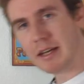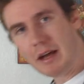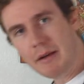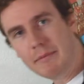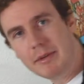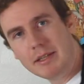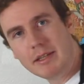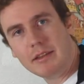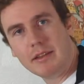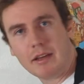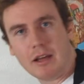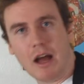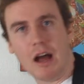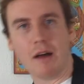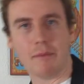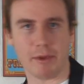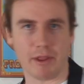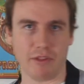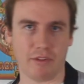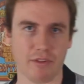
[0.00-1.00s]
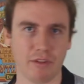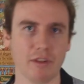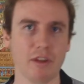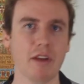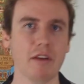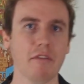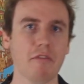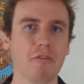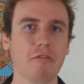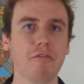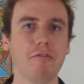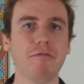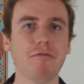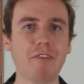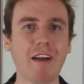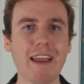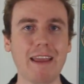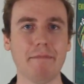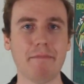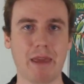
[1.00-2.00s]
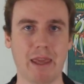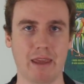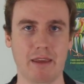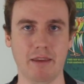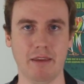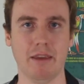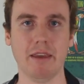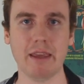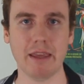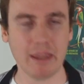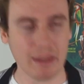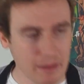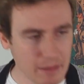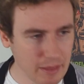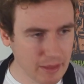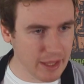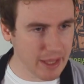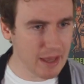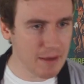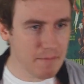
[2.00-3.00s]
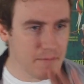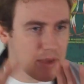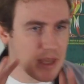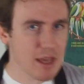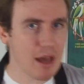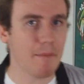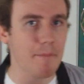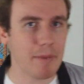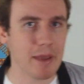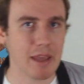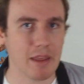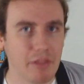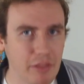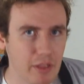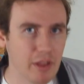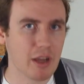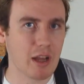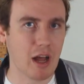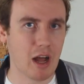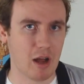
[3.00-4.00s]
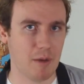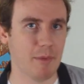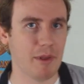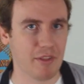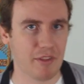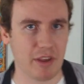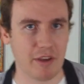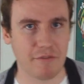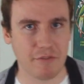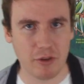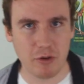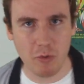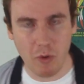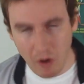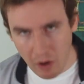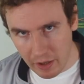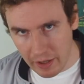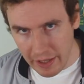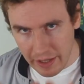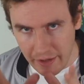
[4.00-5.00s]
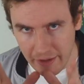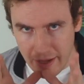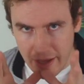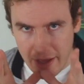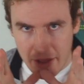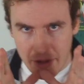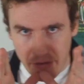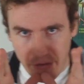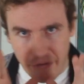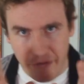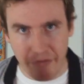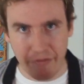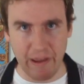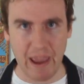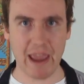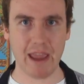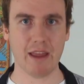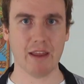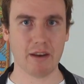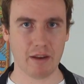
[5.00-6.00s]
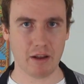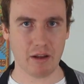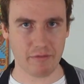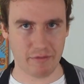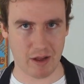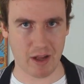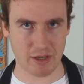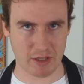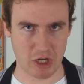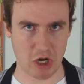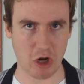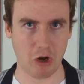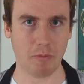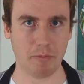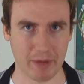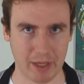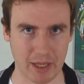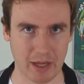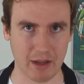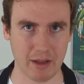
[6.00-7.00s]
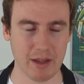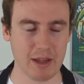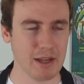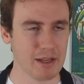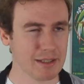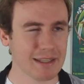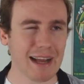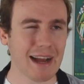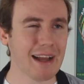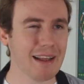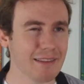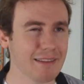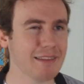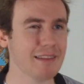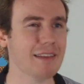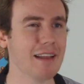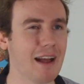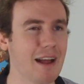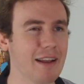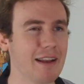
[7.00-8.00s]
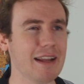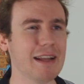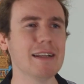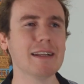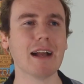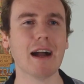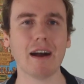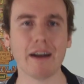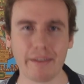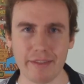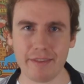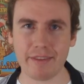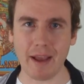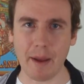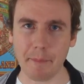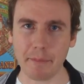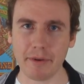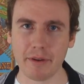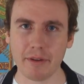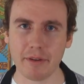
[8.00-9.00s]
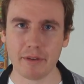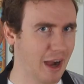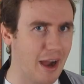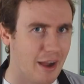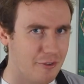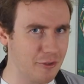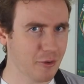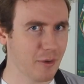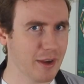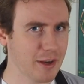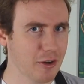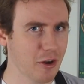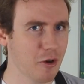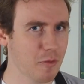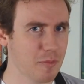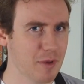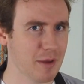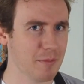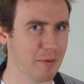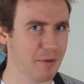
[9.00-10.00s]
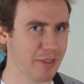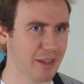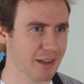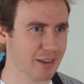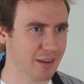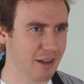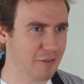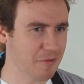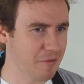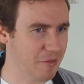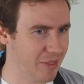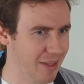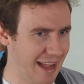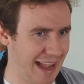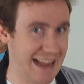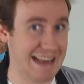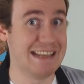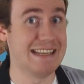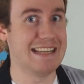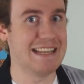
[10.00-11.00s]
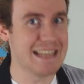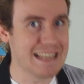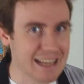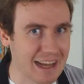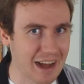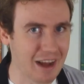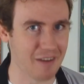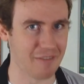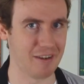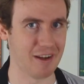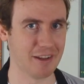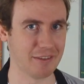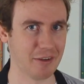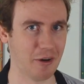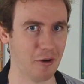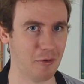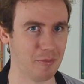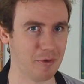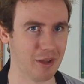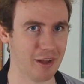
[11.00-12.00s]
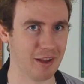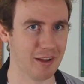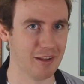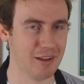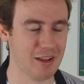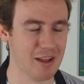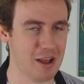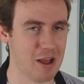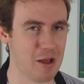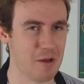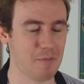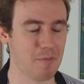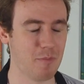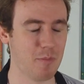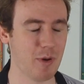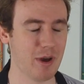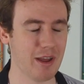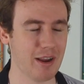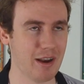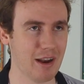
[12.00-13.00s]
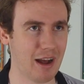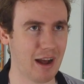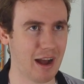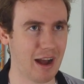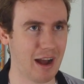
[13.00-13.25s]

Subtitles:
Come into the comments. Fight me. Hit me up in the comments if you are a fan of Autopia. Not in concept. So I know people that love the idea of Autopia, but